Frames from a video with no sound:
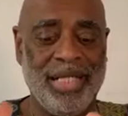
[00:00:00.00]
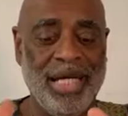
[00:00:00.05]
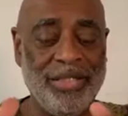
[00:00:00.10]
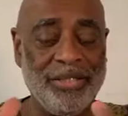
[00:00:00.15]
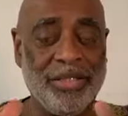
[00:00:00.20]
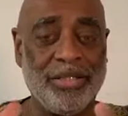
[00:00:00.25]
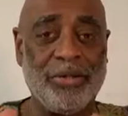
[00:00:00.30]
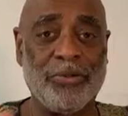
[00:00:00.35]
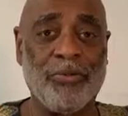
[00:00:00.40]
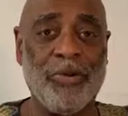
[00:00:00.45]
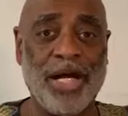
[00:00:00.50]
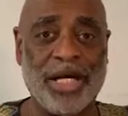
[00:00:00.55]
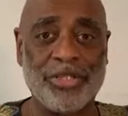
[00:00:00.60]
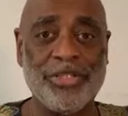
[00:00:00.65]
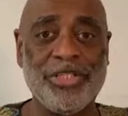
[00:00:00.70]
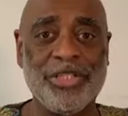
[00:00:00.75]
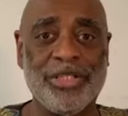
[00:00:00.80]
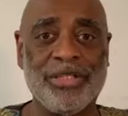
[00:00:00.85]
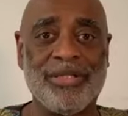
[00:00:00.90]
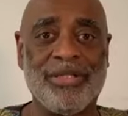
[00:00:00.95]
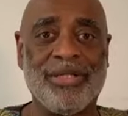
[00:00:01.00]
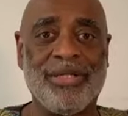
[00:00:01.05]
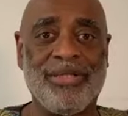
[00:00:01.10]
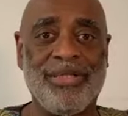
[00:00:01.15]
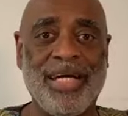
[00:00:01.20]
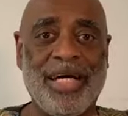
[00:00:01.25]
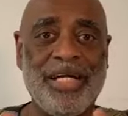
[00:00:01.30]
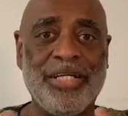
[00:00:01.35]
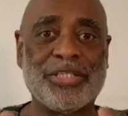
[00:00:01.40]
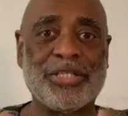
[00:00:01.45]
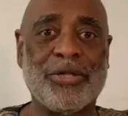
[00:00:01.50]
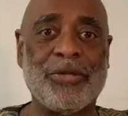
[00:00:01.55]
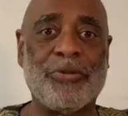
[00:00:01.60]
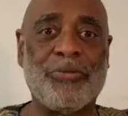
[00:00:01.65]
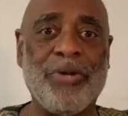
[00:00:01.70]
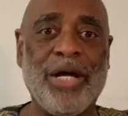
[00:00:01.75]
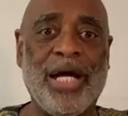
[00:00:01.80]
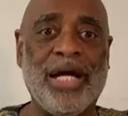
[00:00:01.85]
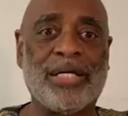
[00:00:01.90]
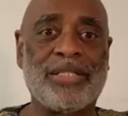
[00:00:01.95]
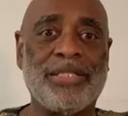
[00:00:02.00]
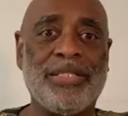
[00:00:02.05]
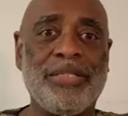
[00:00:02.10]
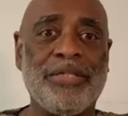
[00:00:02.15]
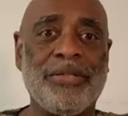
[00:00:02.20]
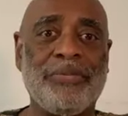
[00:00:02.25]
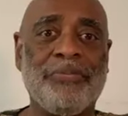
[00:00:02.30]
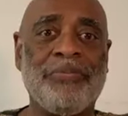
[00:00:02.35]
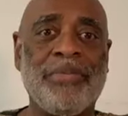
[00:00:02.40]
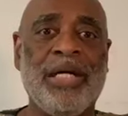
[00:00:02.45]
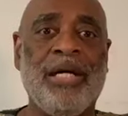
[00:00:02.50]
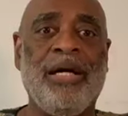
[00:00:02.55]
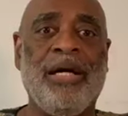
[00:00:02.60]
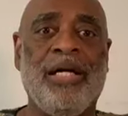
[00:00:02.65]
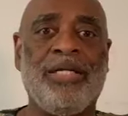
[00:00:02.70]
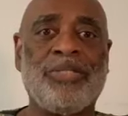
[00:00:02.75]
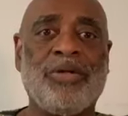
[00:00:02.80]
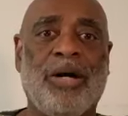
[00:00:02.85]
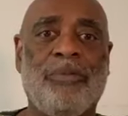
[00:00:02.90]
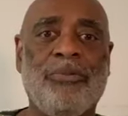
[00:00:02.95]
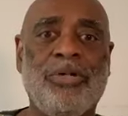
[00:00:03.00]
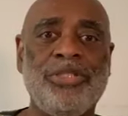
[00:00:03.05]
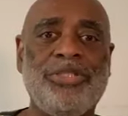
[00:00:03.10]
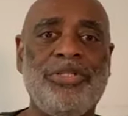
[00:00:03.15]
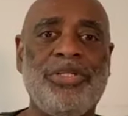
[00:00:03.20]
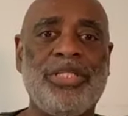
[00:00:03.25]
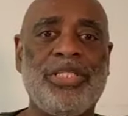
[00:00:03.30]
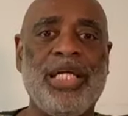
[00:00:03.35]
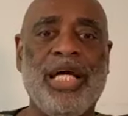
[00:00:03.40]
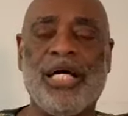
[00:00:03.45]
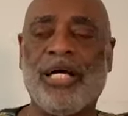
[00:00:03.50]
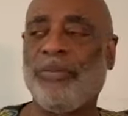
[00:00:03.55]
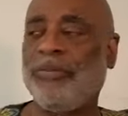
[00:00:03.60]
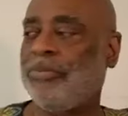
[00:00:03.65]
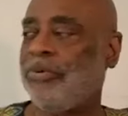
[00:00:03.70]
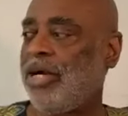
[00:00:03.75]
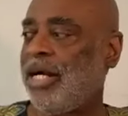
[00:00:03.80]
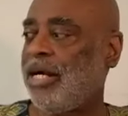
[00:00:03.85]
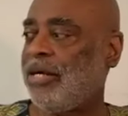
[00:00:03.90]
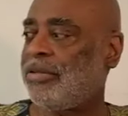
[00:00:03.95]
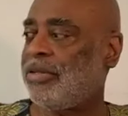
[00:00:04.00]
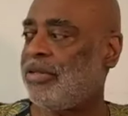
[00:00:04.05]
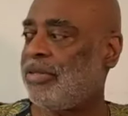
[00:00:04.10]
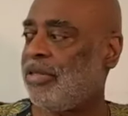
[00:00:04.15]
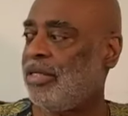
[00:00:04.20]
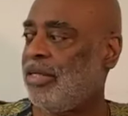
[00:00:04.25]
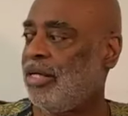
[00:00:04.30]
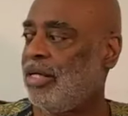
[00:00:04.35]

in the direction that is correct. So I want you to take a breath.